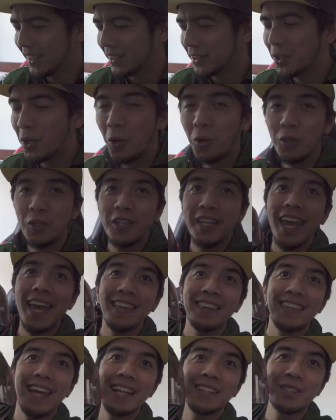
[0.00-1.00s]
So you
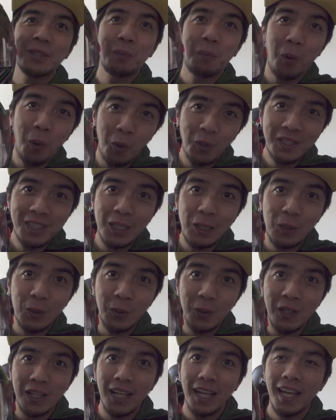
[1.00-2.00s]
get that sporty
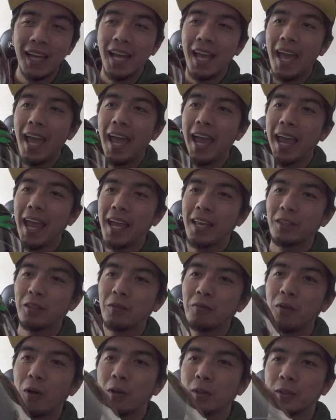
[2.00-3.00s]
look, and
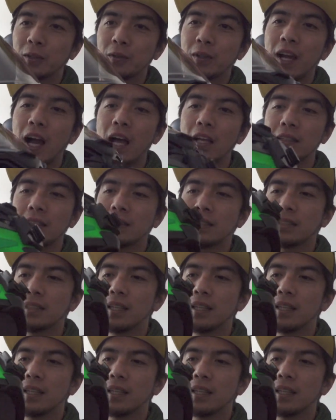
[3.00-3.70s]
you've also got